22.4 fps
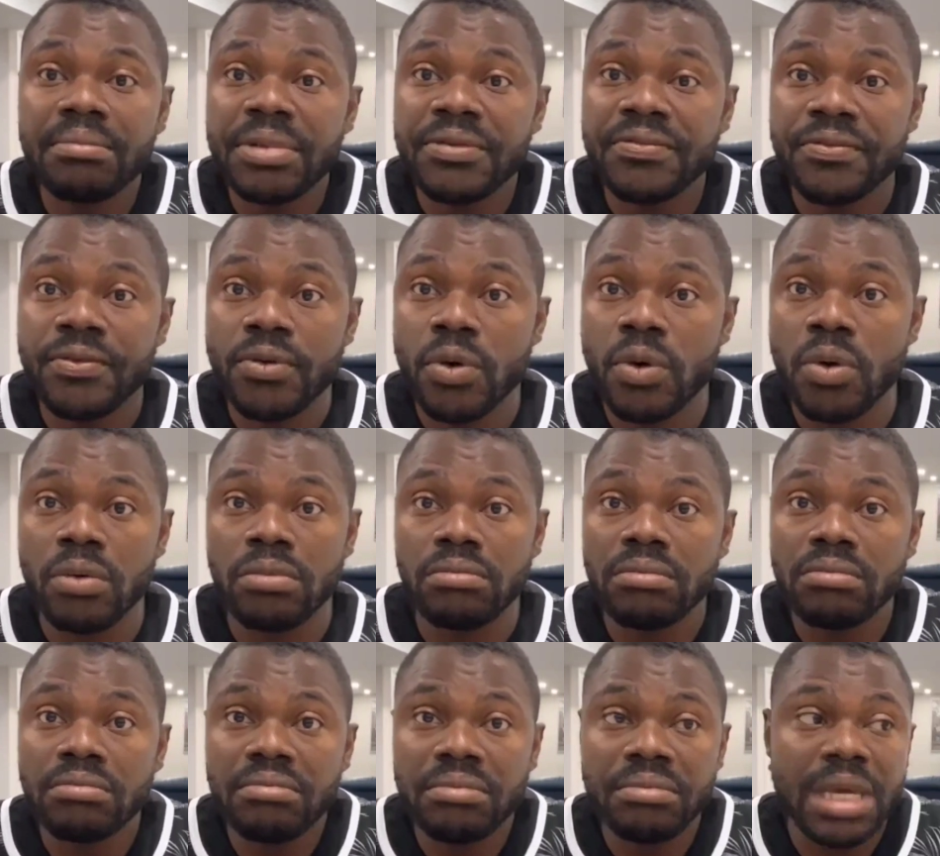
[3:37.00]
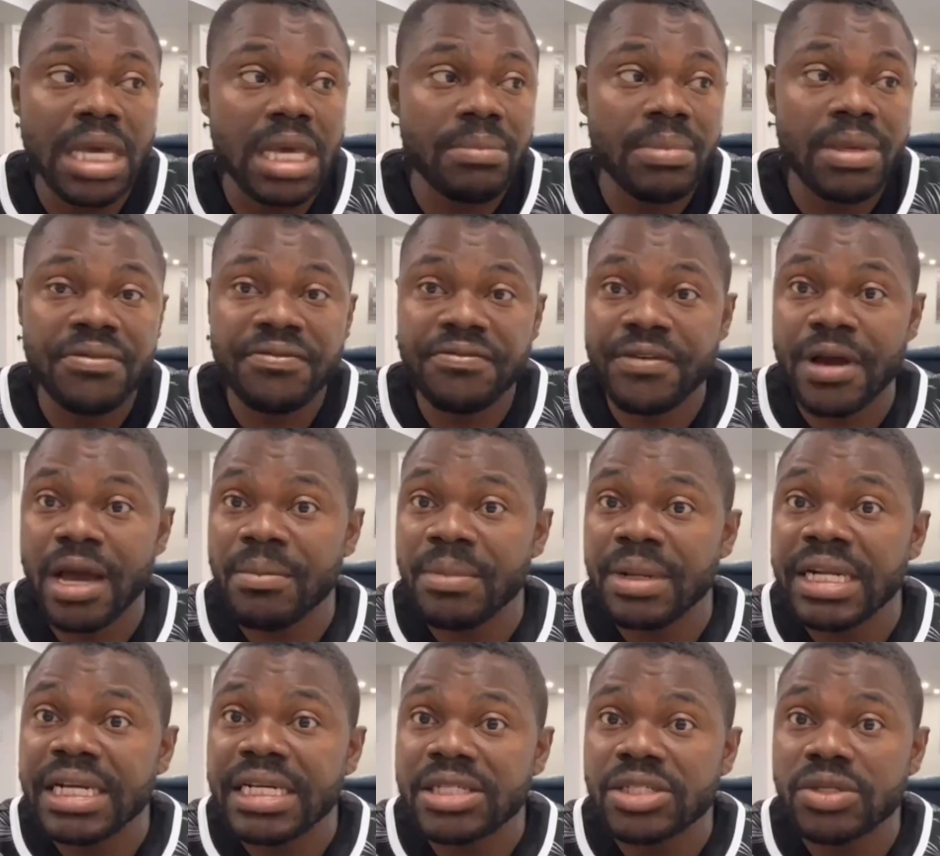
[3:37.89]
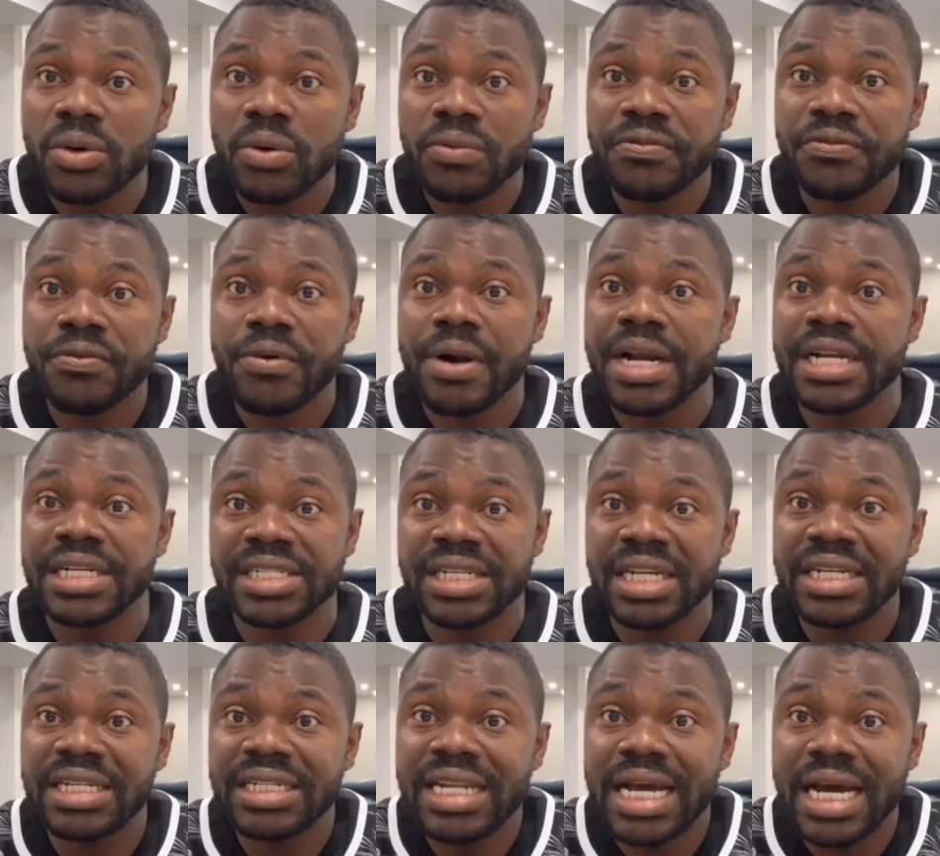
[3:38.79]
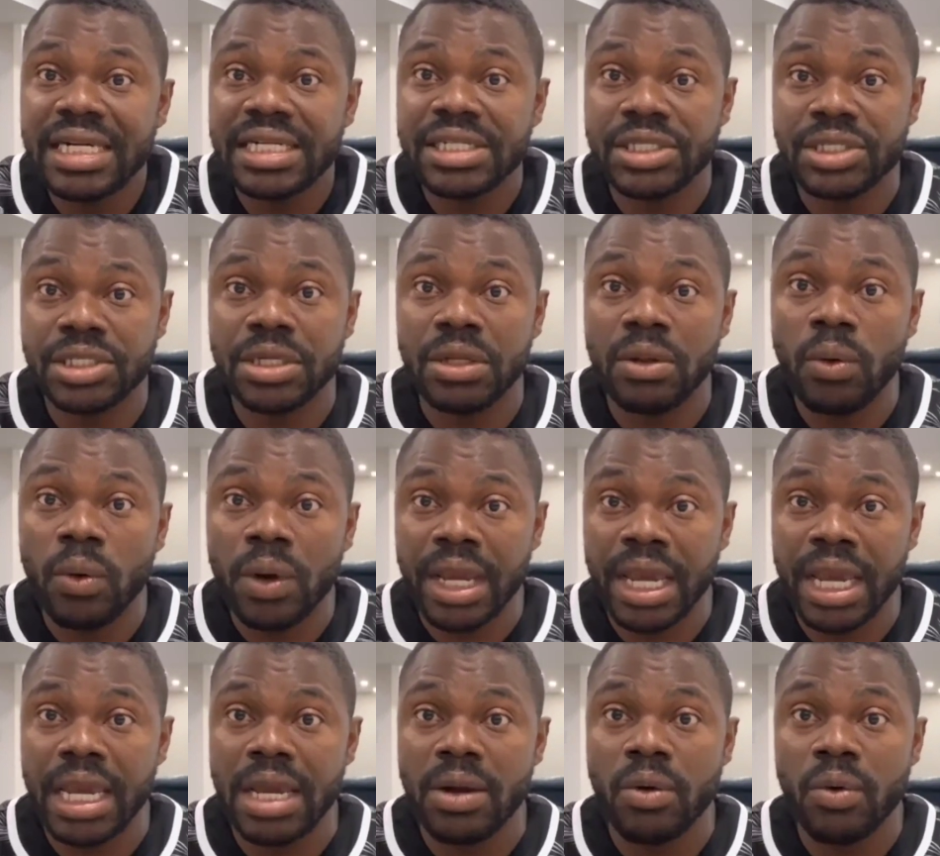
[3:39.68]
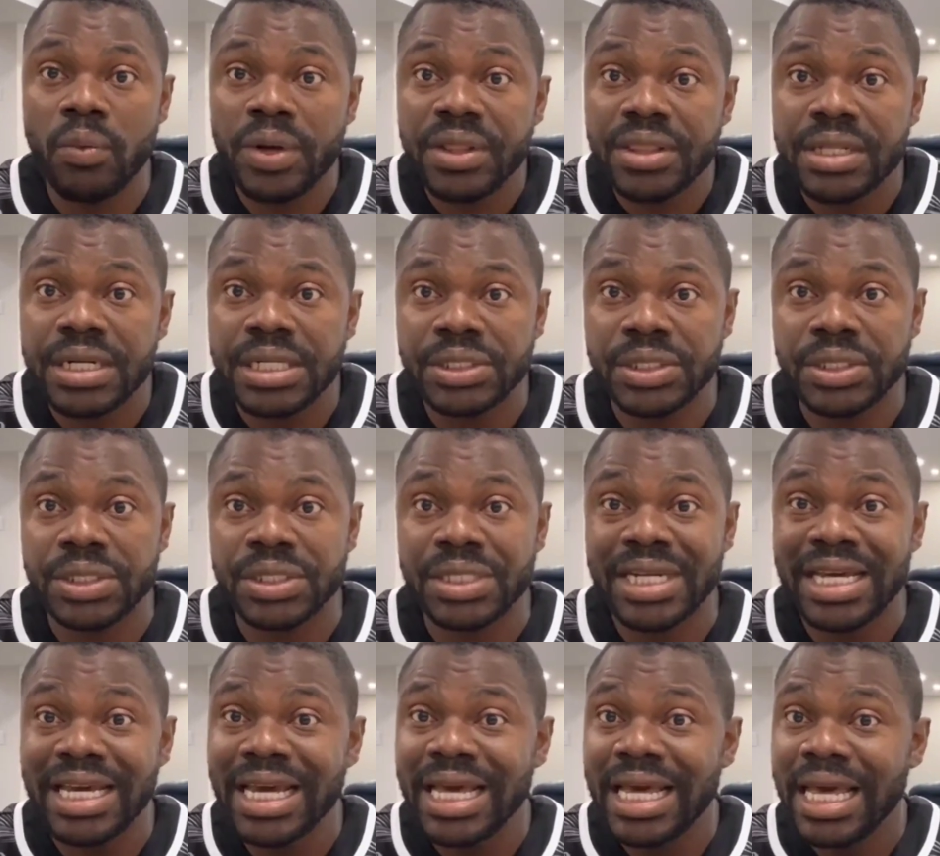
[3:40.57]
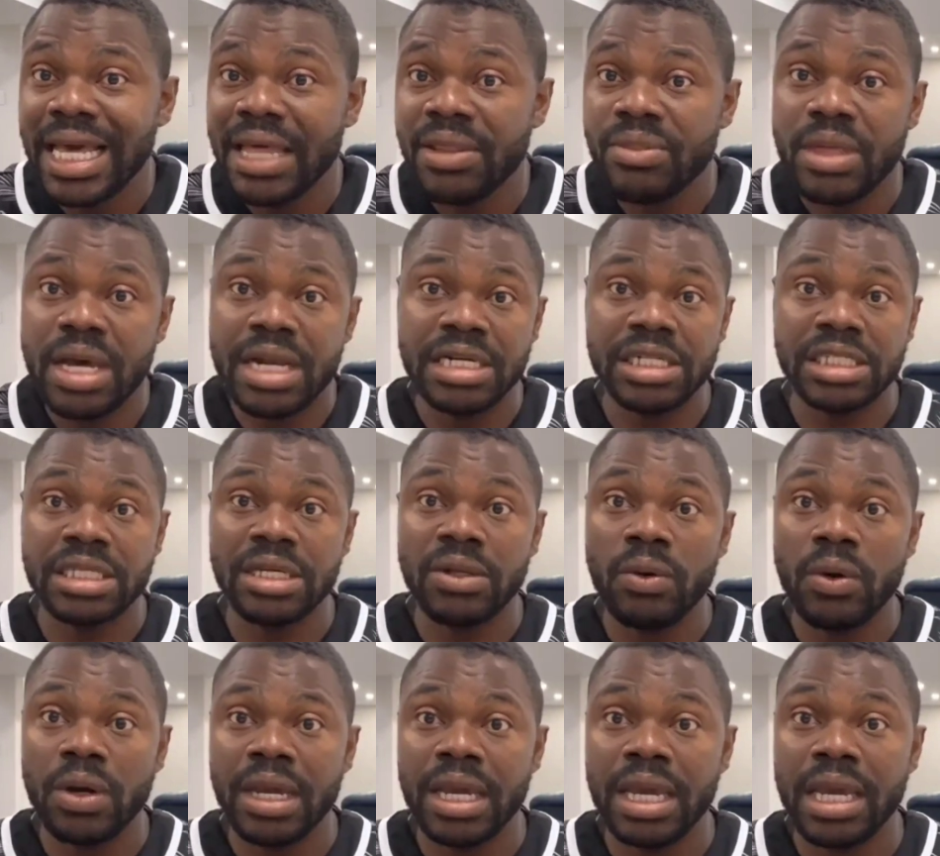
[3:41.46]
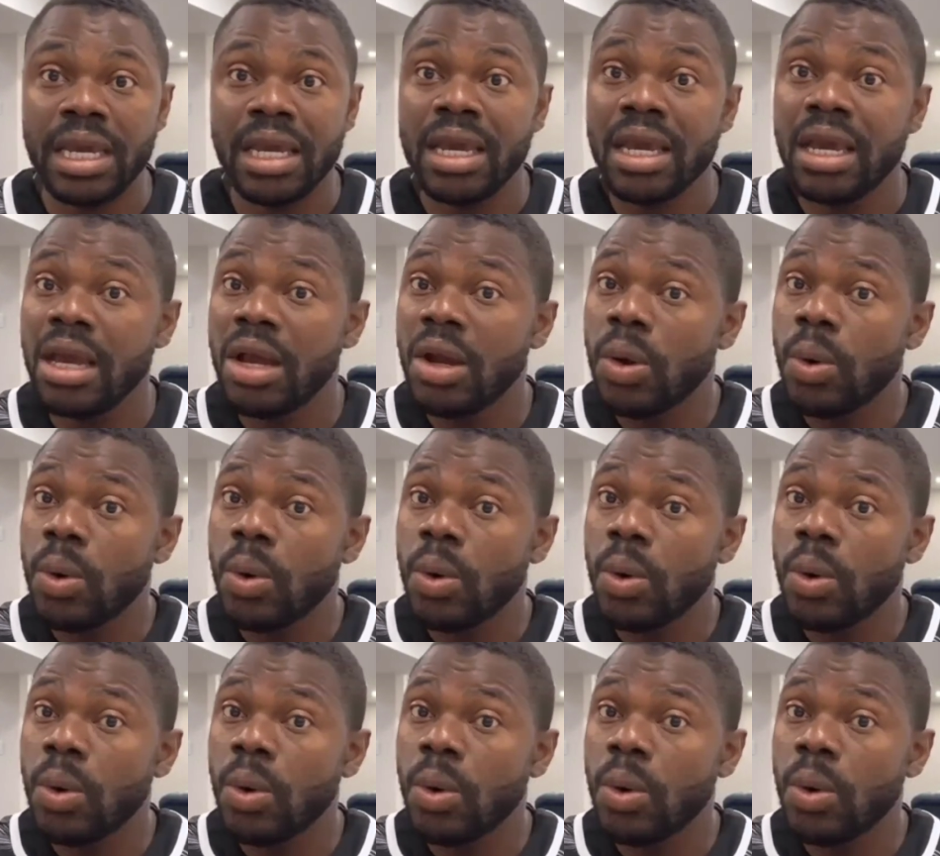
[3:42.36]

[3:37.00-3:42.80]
before maybe families or friends, and that is still okay, or witnesses, and that is still okay.